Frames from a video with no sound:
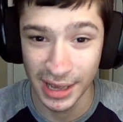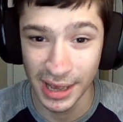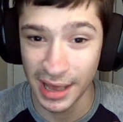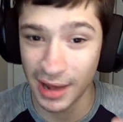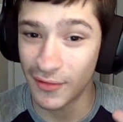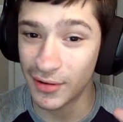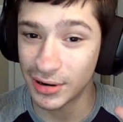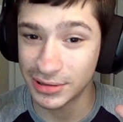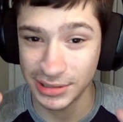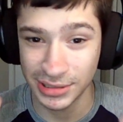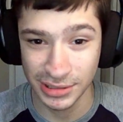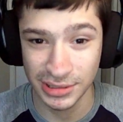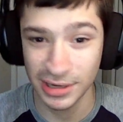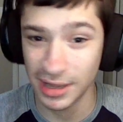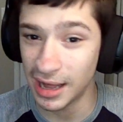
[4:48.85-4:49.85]
And we're up just,
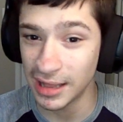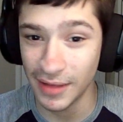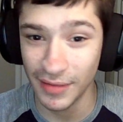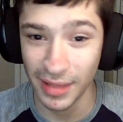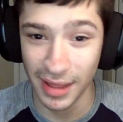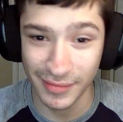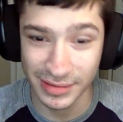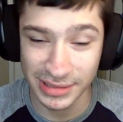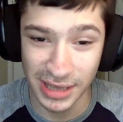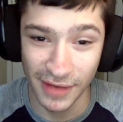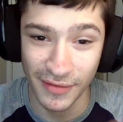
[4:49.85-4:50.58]
you know, I love a lot of his stuff.